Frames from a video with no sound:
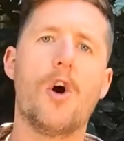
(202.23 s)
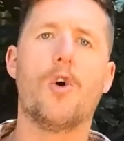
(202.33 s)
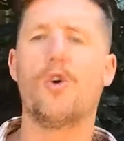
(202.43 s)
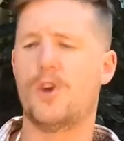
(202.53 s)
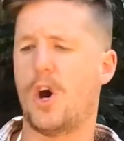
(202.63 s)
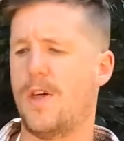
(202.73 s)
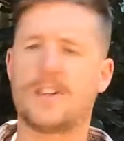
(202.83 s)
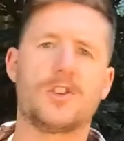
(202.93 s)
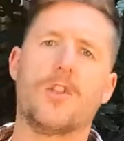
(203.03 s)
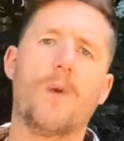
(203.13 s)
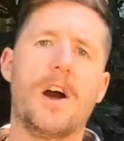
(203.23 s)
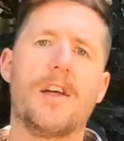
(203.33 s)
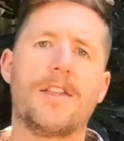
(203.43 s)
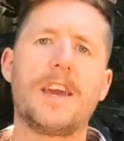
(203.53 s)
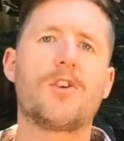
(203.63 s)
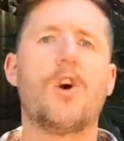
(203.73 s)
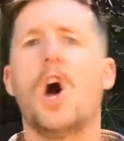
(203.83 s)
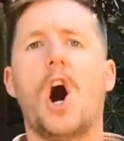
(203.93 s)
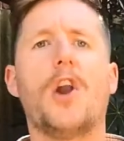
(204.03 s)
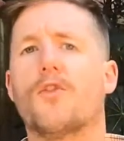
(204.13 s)
or no, that's not the way I think, or
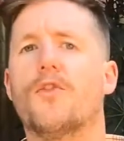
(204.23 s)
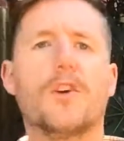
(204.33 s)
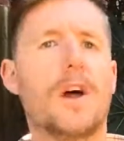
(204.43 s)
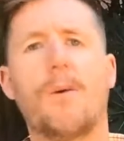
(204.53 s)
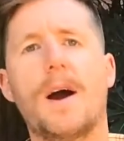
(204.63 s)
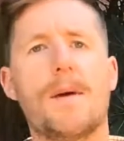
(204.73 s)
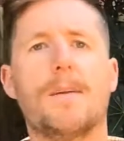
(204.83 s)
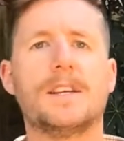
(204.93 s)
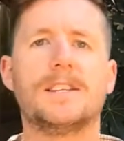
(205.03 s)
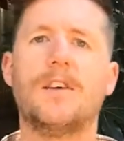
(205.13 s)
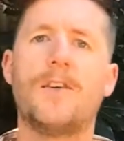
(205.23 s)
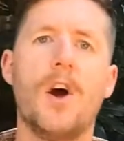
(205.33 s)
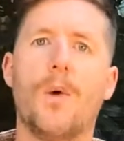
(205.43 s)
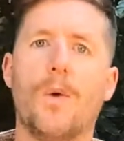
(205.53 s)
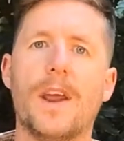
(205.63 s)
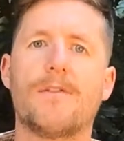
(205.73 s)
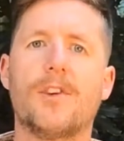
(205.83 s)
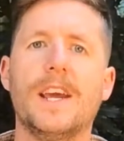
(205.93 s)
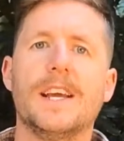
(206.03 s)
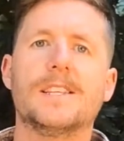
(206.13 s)
I don't feel that way about myself, whatever
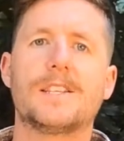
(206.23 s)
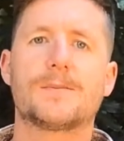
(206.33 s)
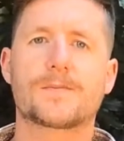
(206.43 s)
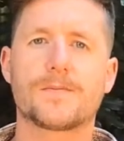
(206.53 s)
it is,